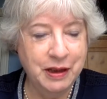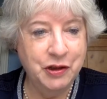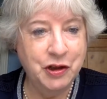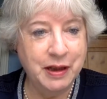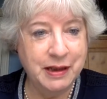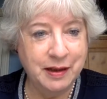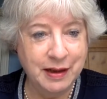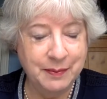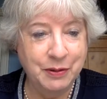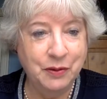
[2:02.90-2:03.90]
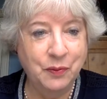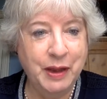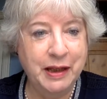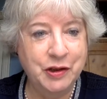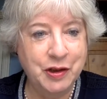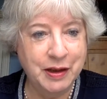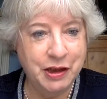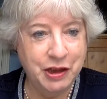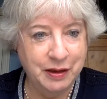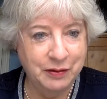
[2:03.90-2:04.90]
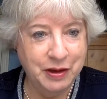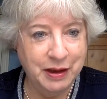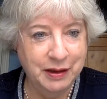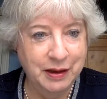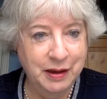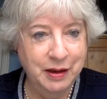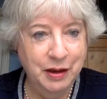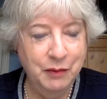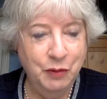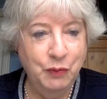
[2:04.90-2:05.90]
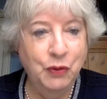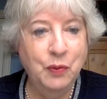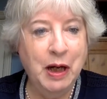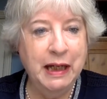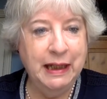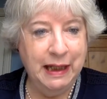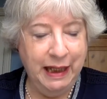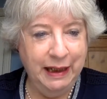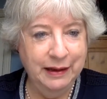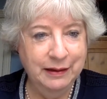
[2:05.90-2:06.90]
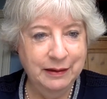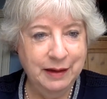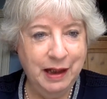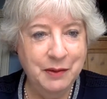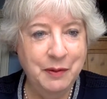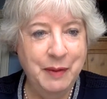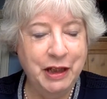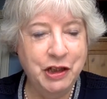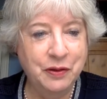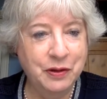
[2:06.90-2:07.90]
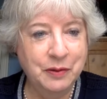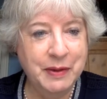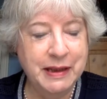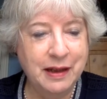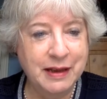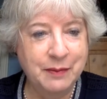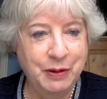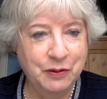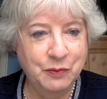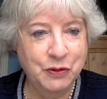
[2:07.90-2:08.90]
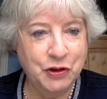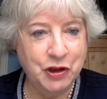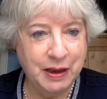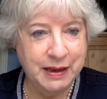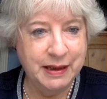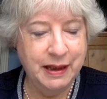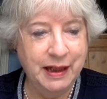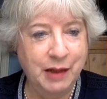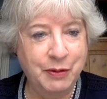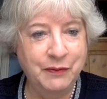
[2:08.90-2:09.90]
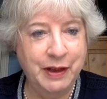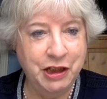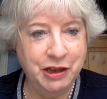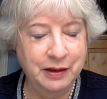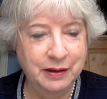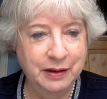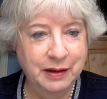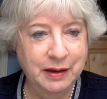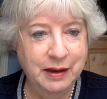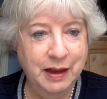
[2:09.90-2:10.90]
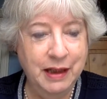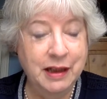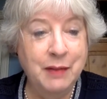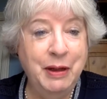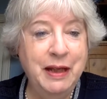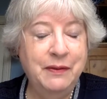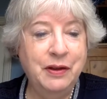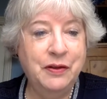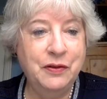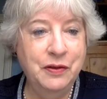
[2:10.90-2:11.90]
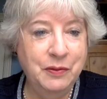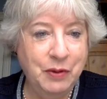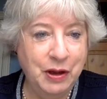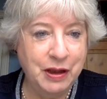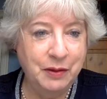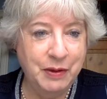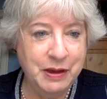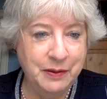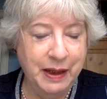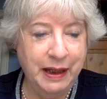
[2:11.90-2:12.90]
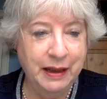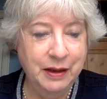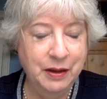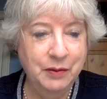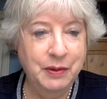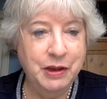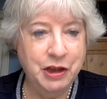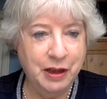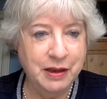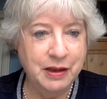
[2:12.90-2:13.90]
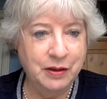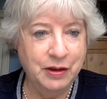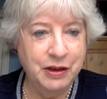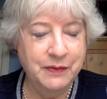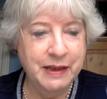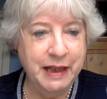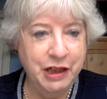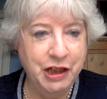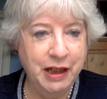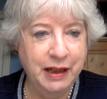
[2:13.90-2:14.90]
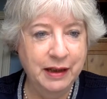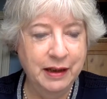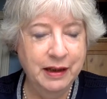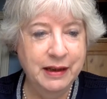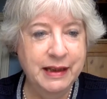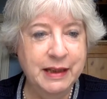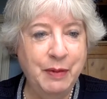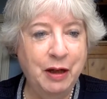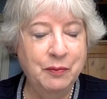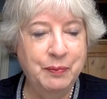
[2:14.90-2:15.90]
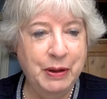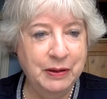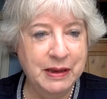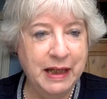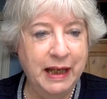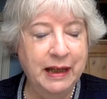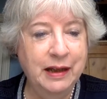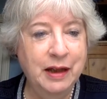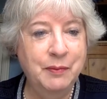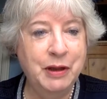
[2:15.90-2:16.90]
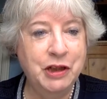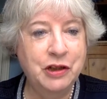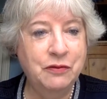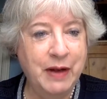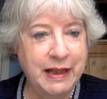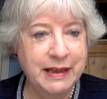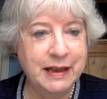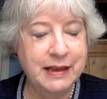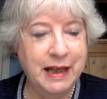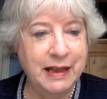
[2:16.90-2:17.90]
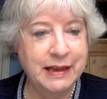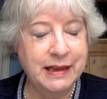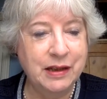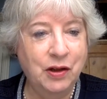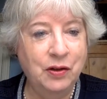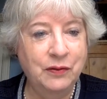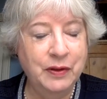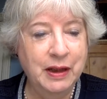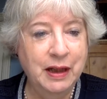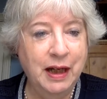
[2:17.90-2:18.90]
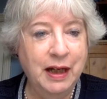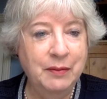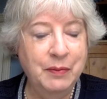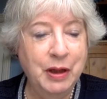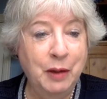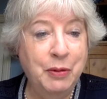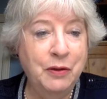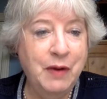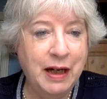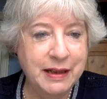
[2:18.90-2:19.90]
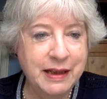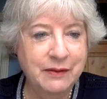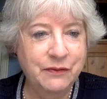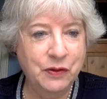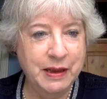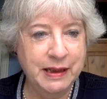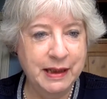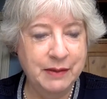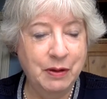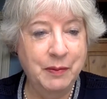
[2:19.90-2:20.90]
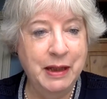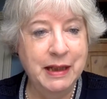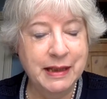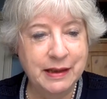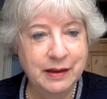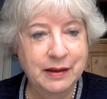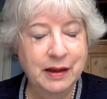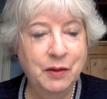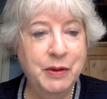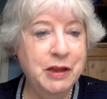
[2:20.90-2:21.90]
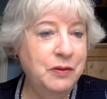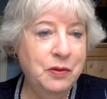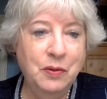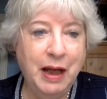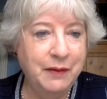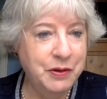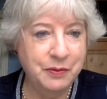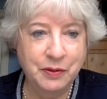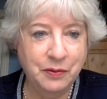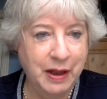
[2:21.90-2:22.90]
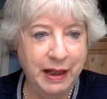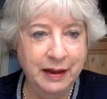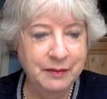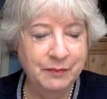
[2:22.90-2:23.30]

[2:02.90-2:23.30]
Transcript: can trust us, but that we can trust children? But more widely, how do we make sure that we start to build more trust in our profession? And I believe that through the work that we're doing with the Chartered College of Teaching, this is about building a much greater sense of a plurality of voices where we listen. We don't all have to agree,